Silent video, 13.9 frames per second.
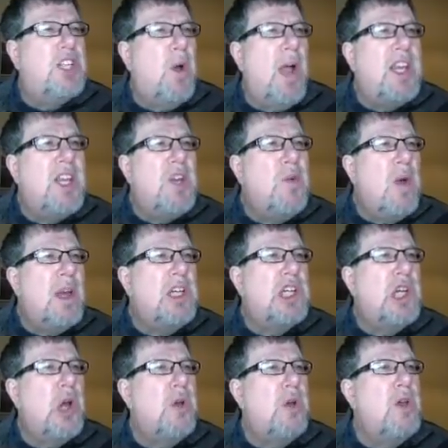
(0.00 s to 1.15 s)
though, I do want to
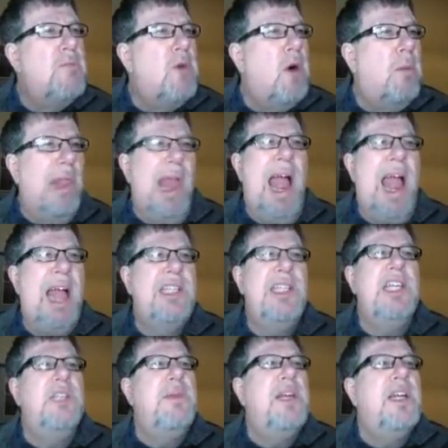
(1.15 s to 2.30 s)
show you mobile
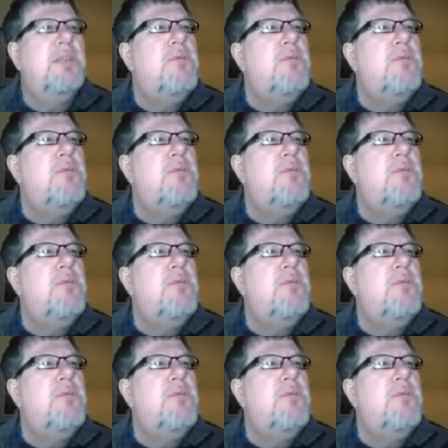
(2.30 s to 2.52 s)
access, because